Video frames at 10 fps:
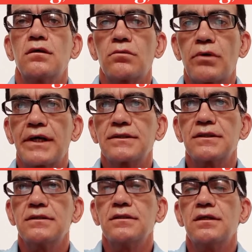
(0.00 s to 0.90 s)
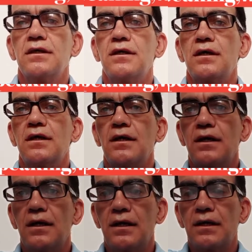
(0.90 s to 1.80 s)
writing,
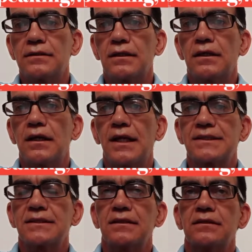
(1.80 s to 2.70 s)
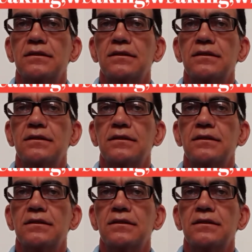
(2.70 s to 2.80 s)
and listening.